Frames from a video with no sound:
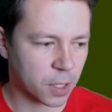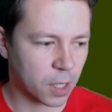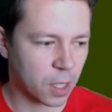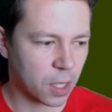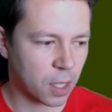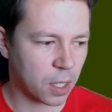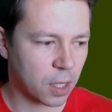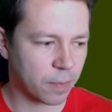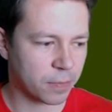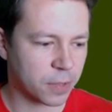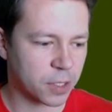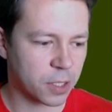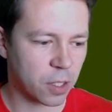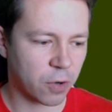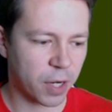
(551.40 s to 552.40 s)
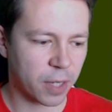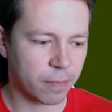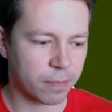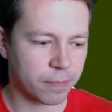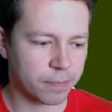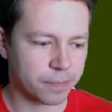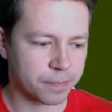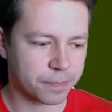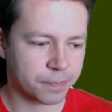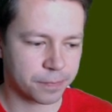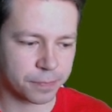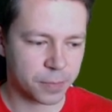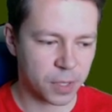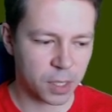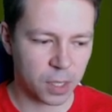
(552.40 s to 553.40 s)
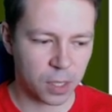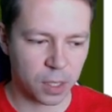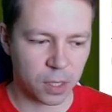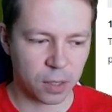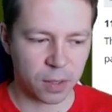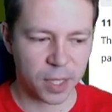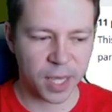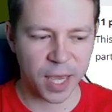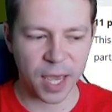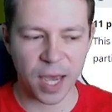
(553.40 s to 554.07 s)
Oh, sorry. Okay,